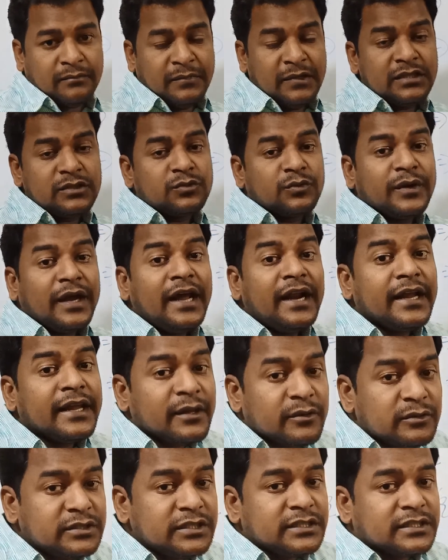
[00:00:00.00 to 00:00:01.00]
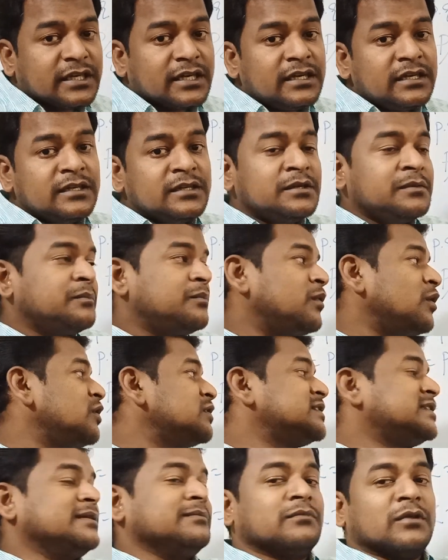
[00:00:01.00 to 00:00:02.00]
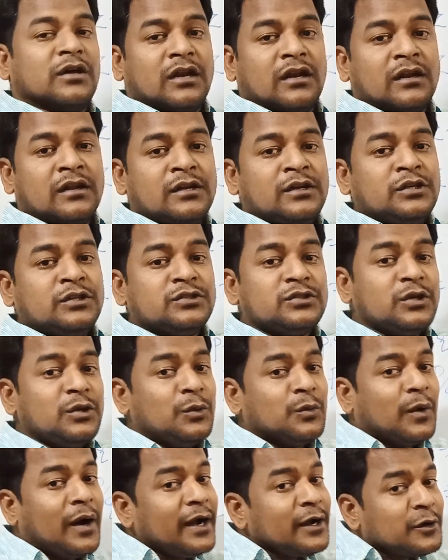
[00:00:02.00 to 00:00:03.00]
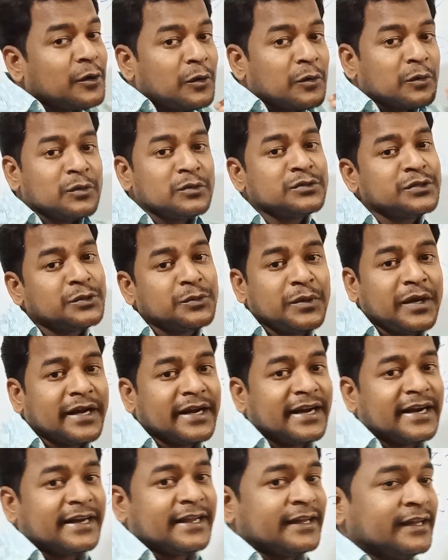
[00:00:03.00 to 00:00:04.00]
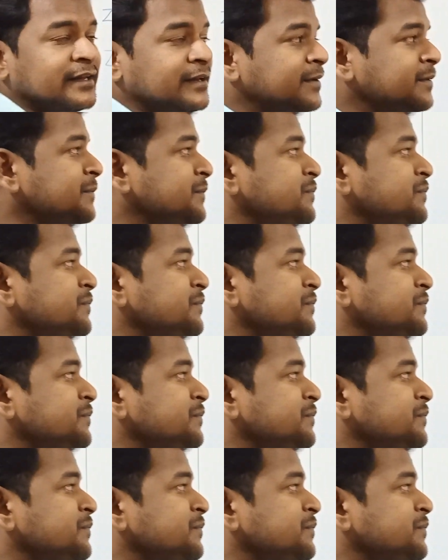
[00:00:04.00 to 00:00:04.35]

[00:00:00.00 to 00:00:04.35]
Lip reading: means we are using the plus symbol. So what conclusion we are getting?